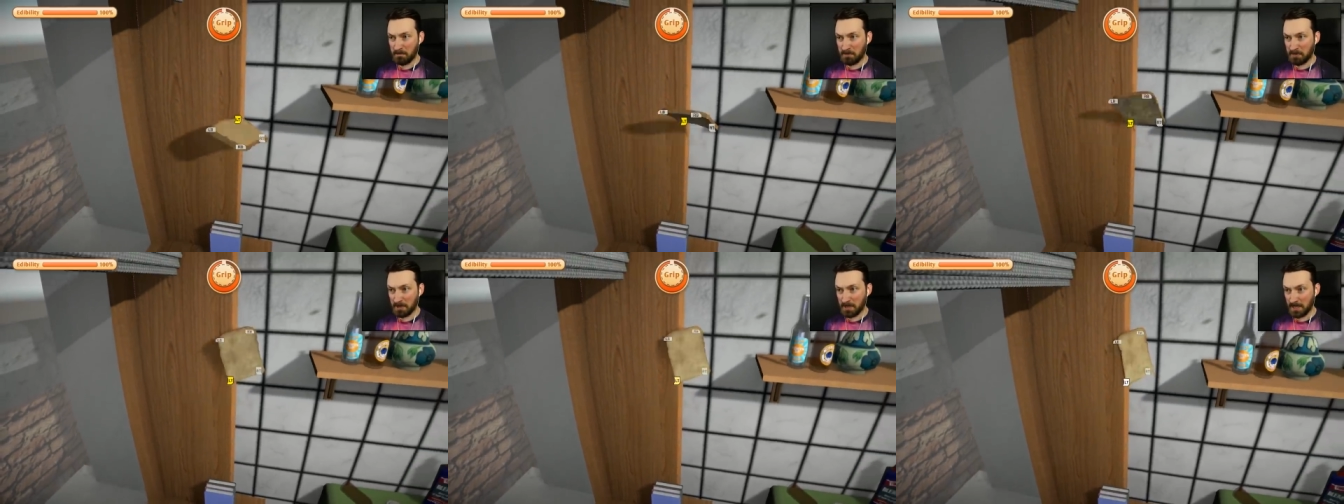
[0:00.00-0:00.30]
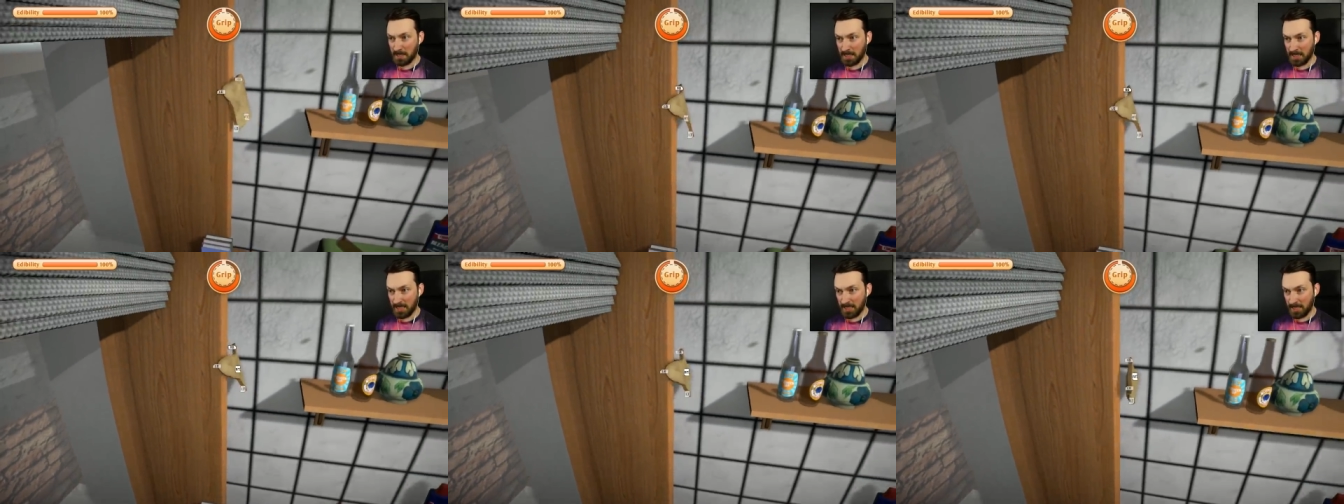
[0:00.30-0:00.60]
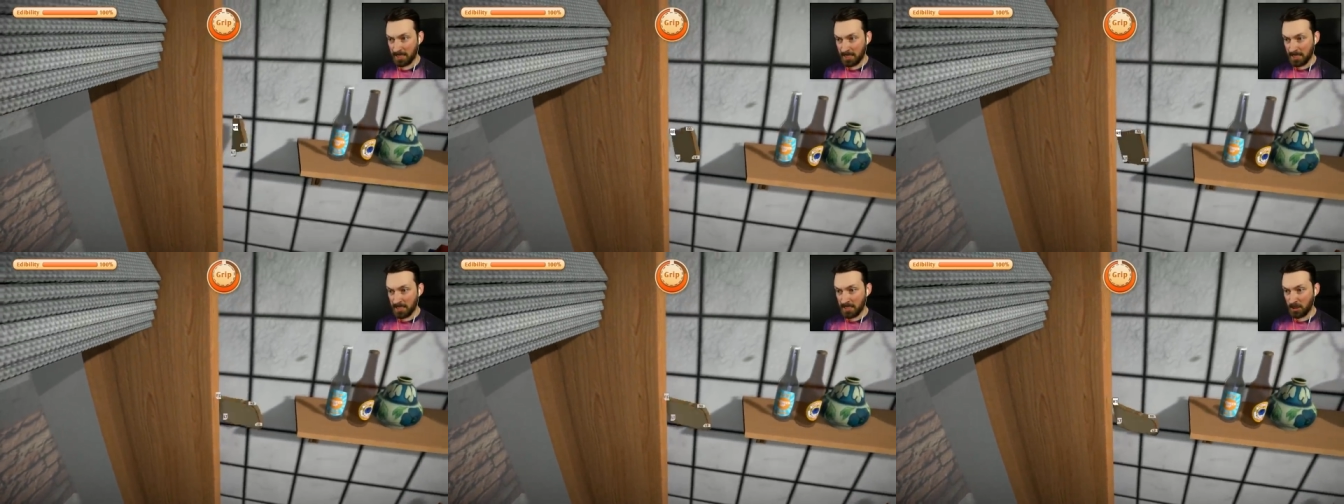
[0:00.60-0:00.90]

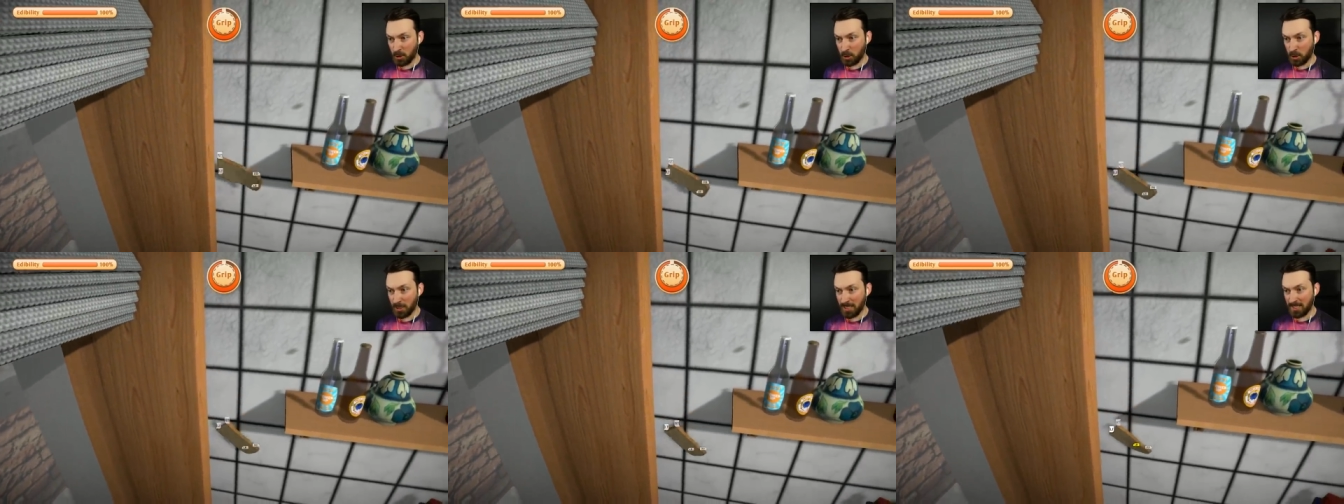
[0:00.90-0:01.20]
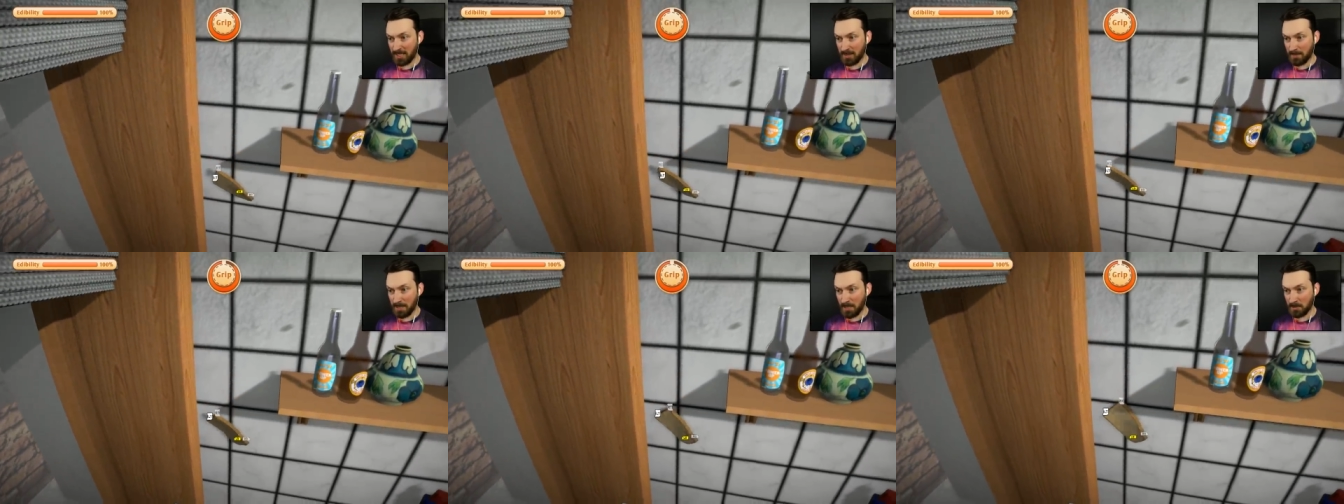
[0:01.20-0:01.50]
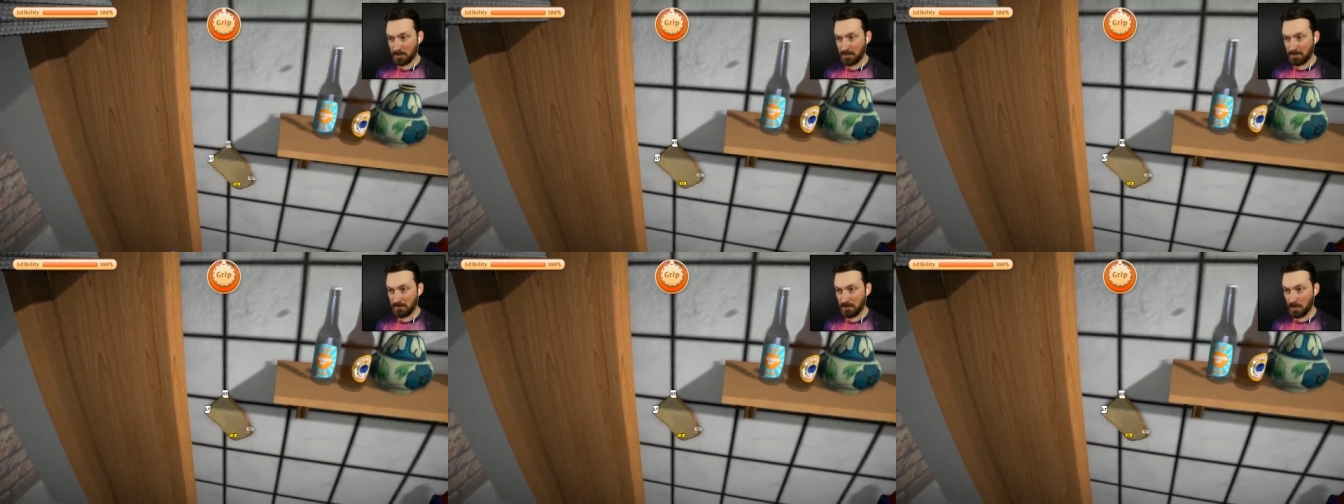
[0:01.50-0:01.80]
but trace
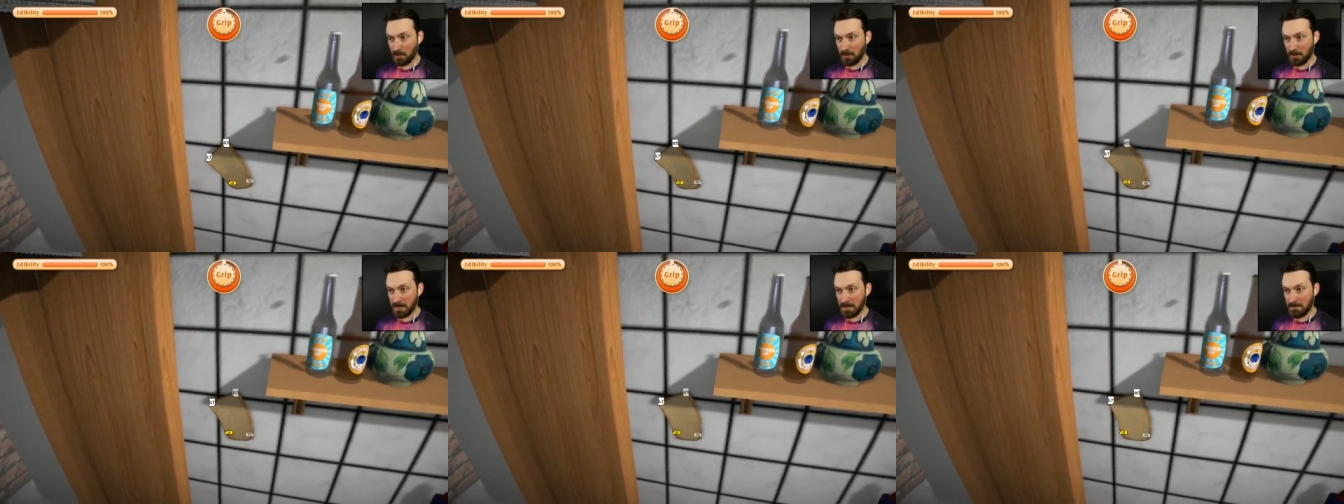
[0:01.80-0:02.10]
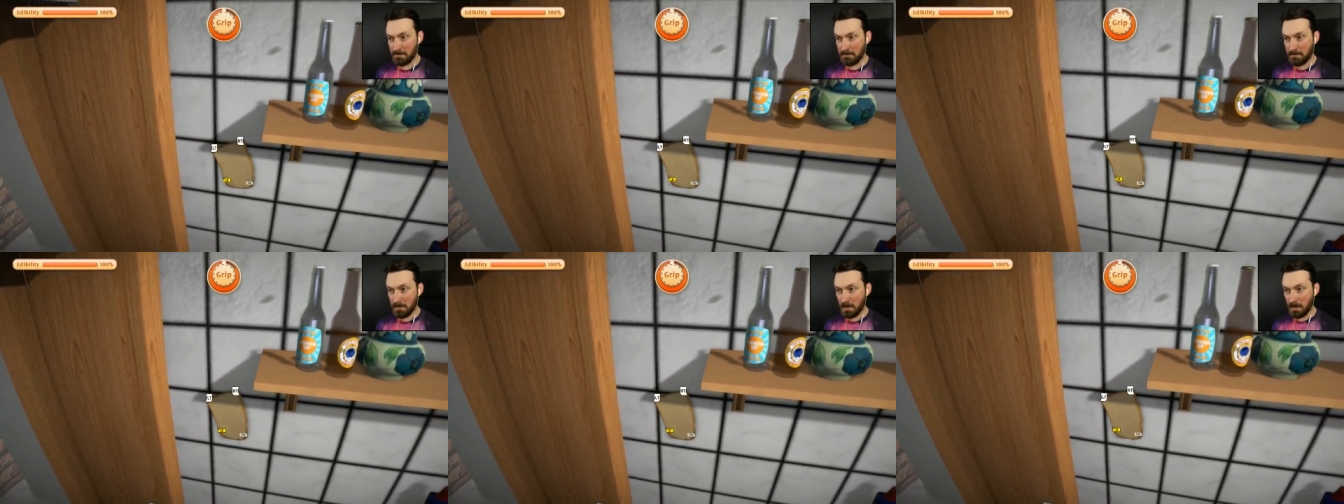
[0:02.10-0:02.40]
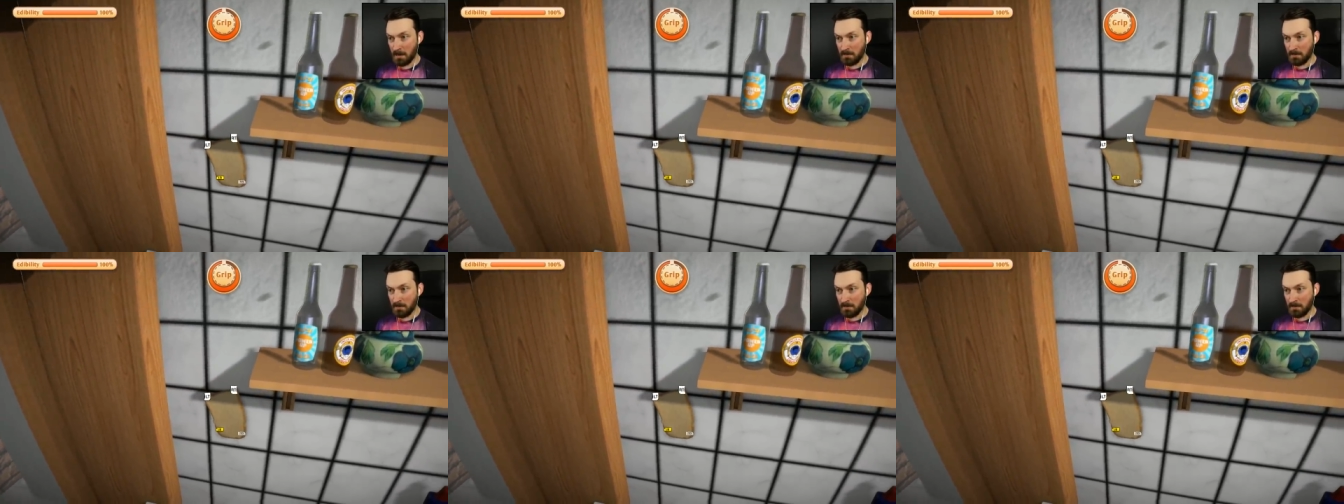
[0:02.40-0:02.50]
amounts of urine,